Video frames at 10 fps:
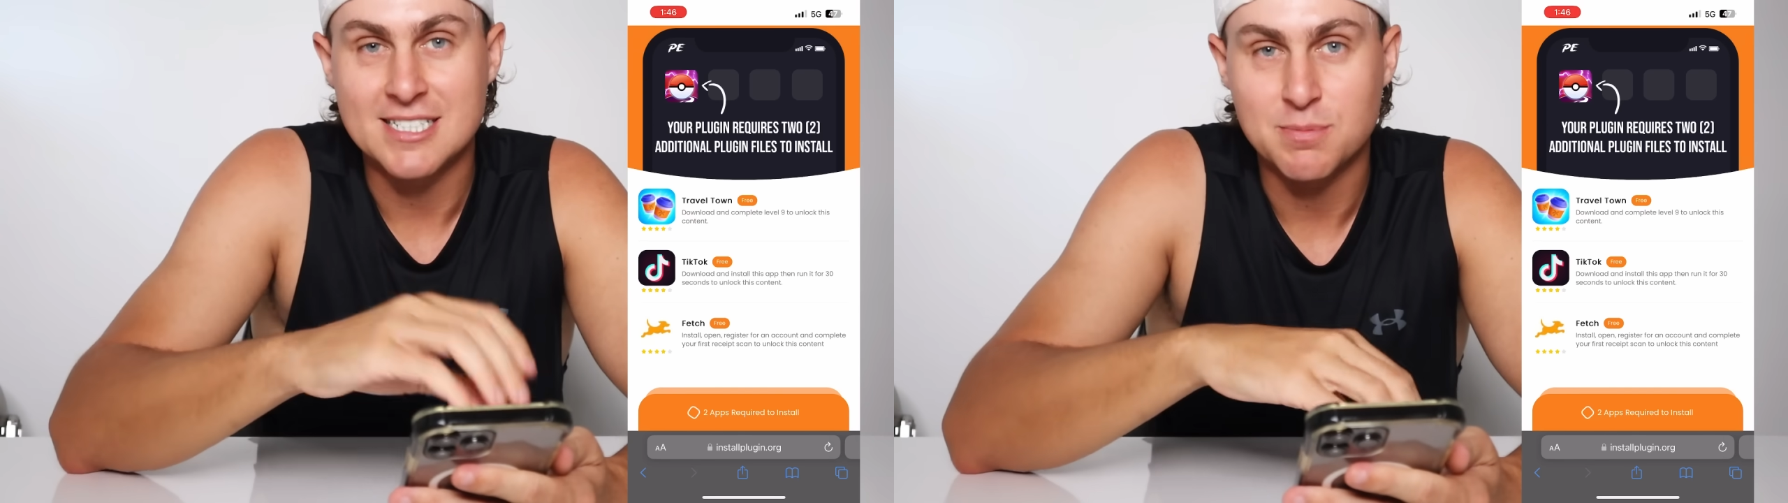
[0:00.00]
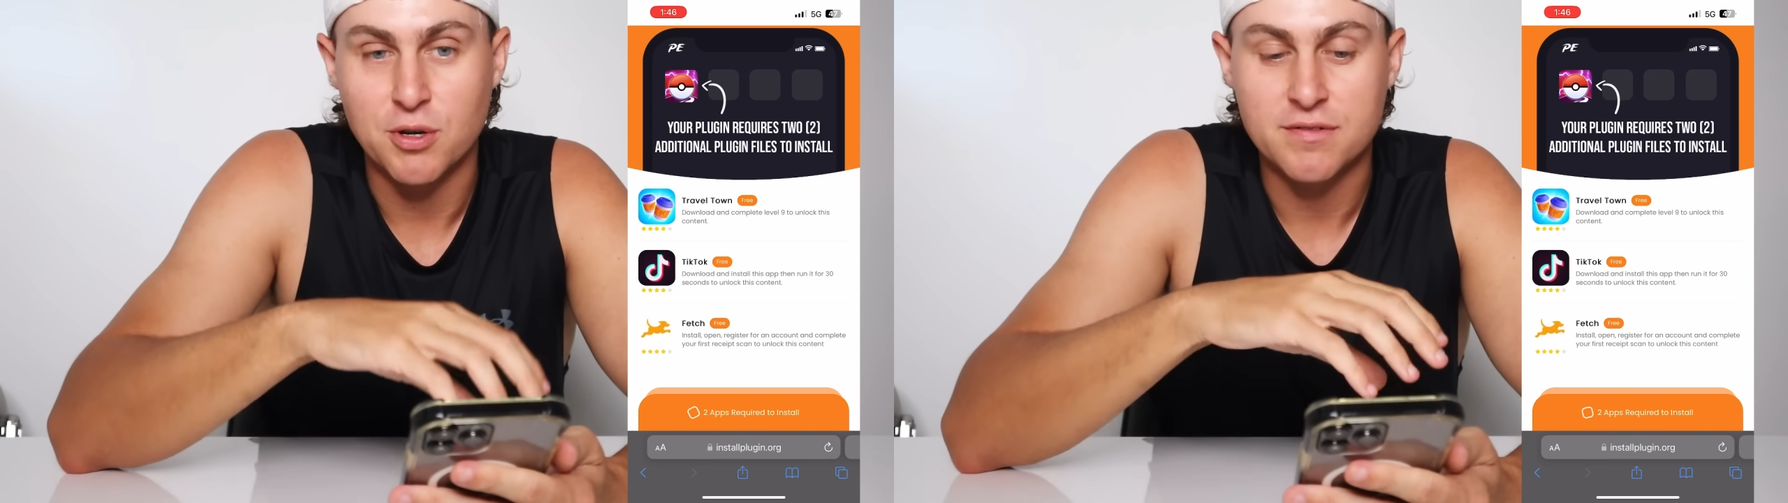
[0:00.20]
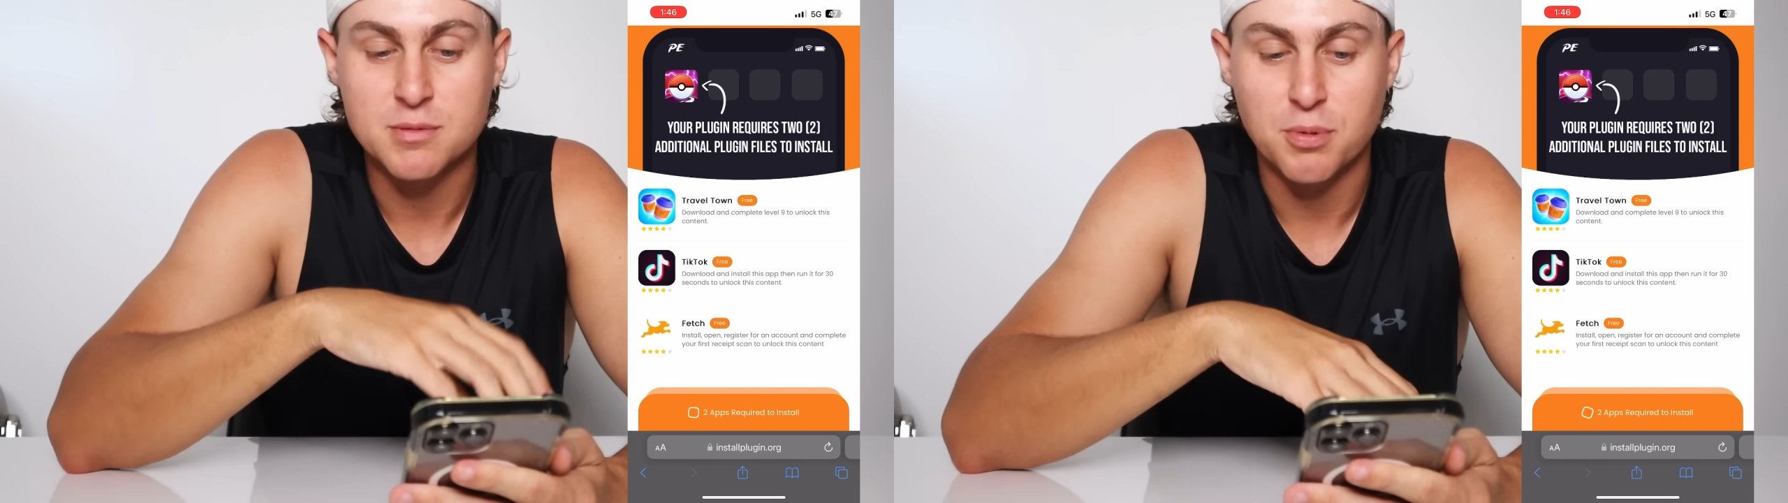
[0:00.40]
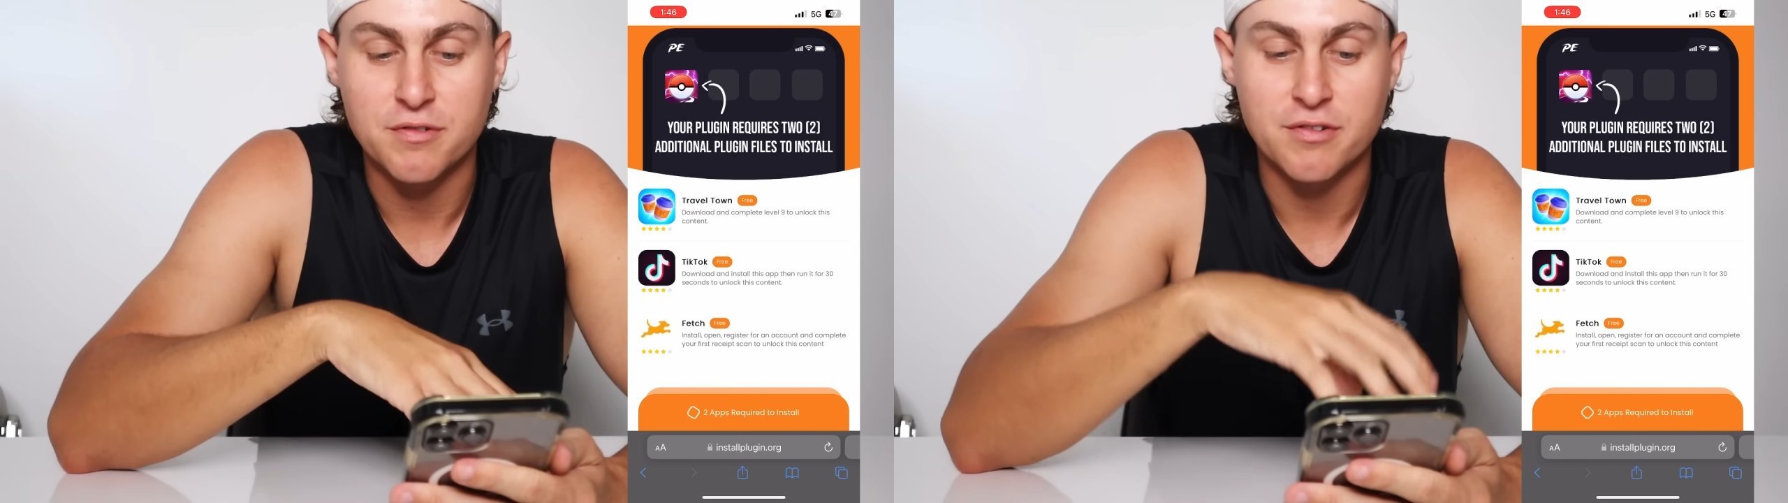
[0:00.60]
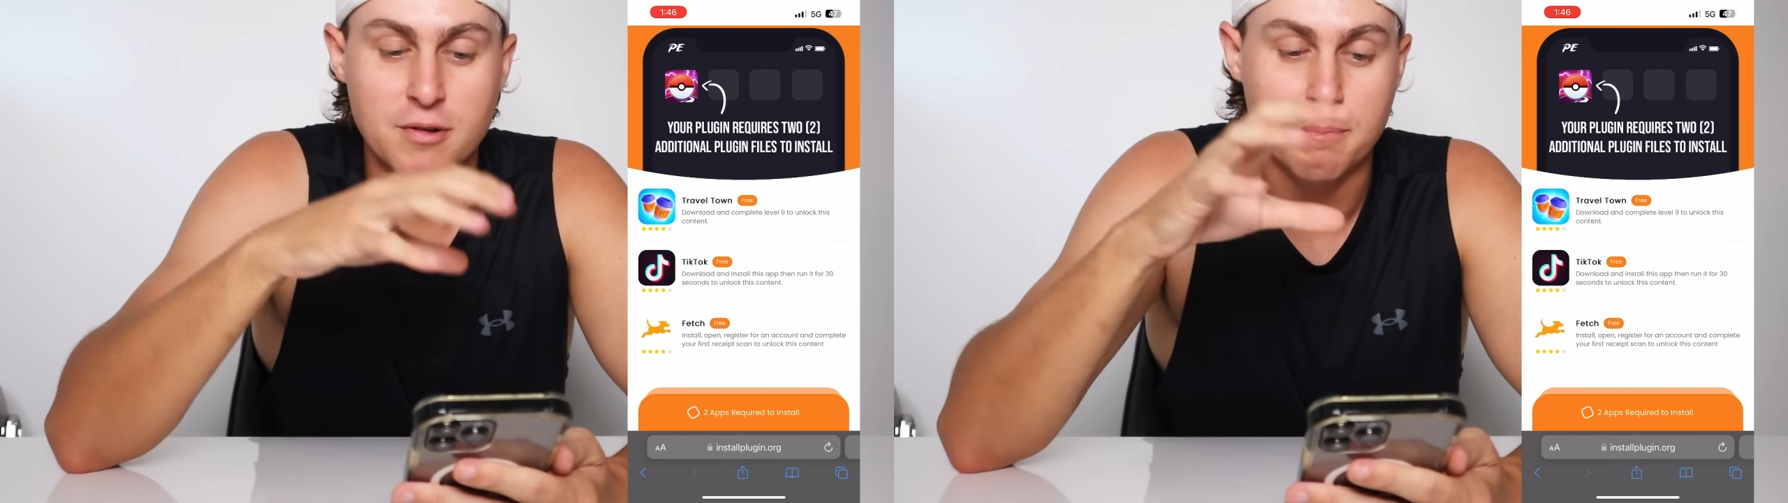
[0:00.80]
Spoof
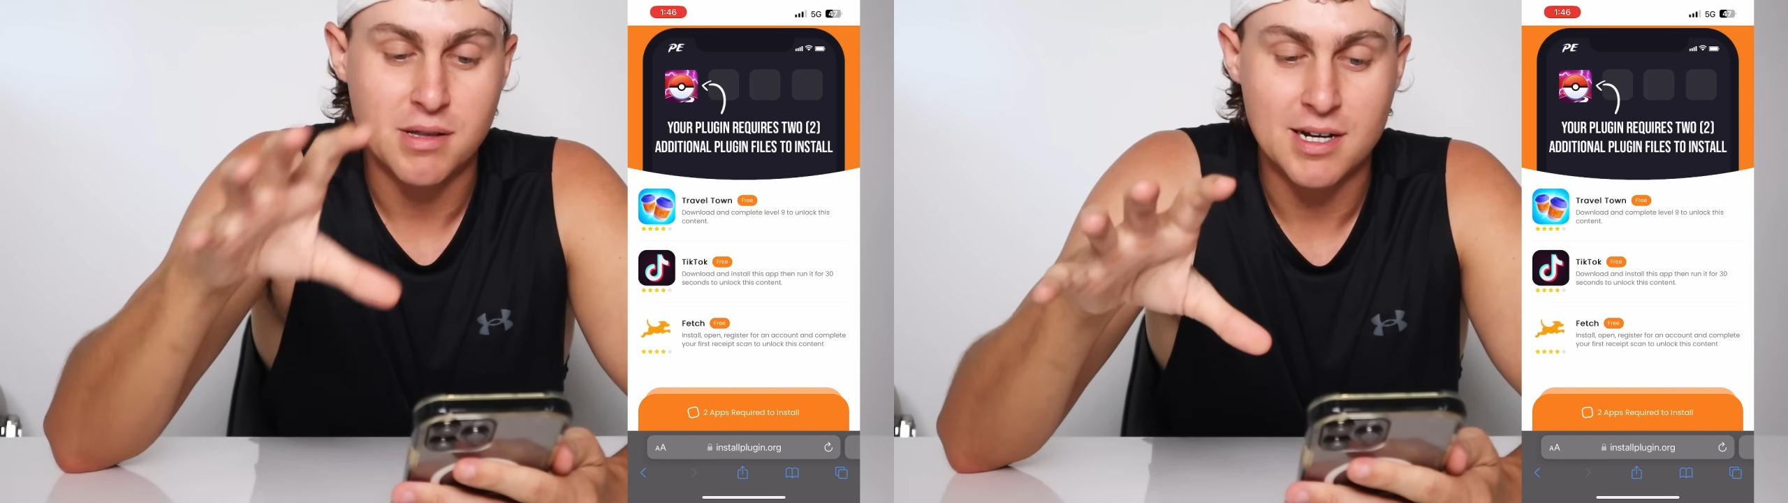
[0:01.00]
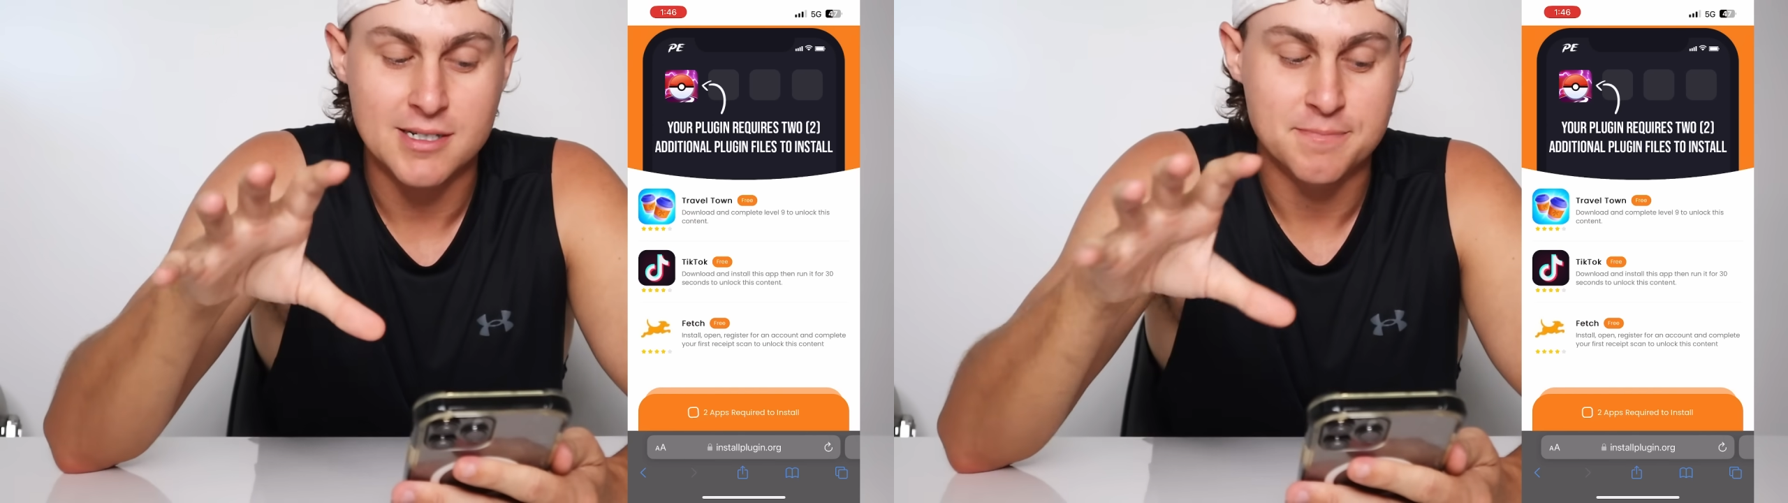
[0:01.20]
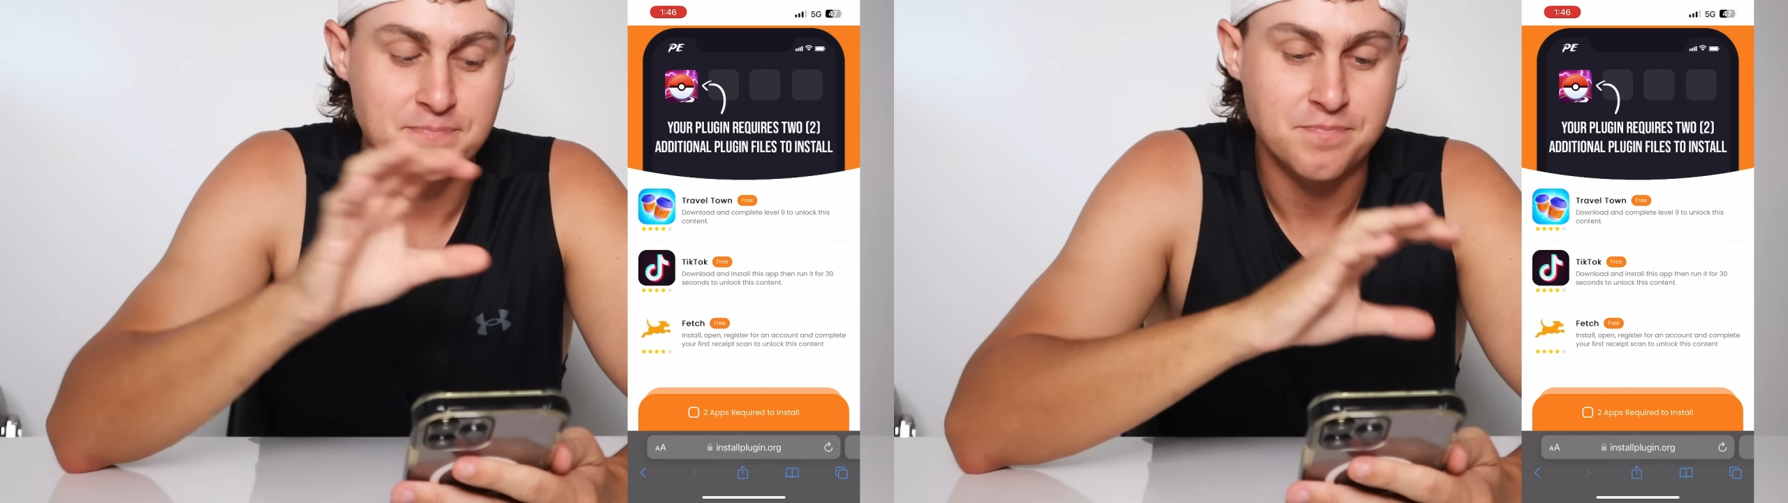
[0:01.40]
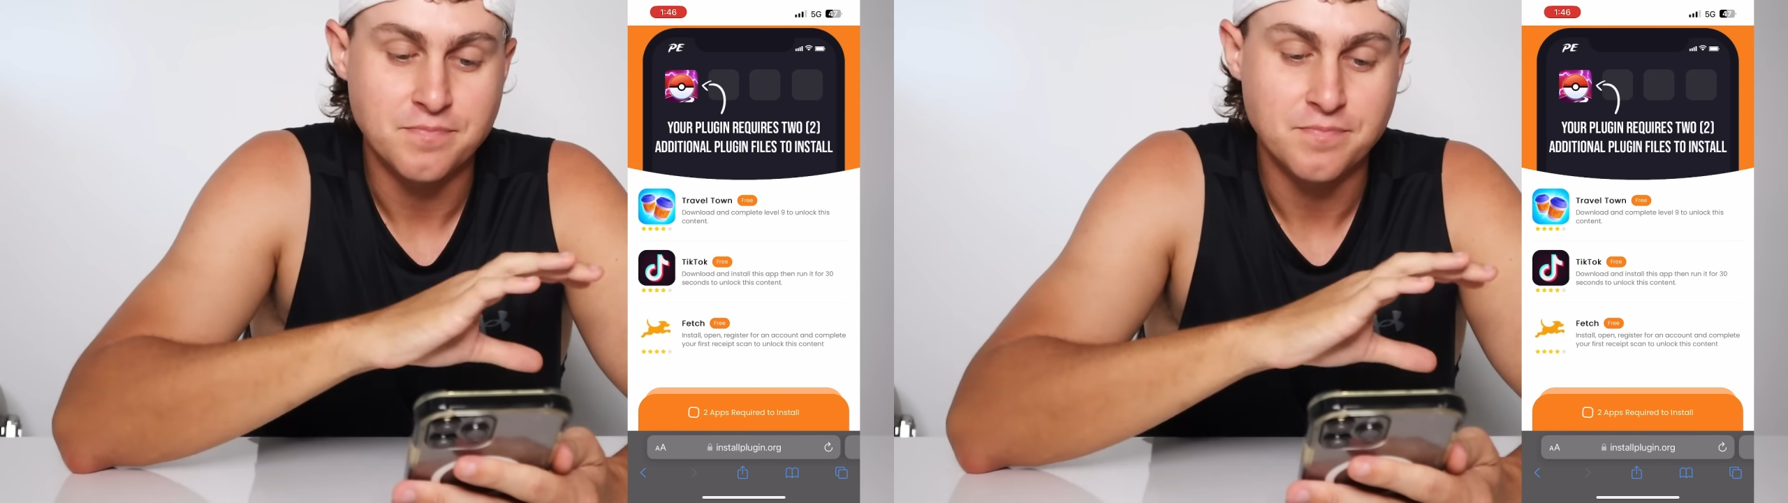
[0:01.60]
Spoofer plugin.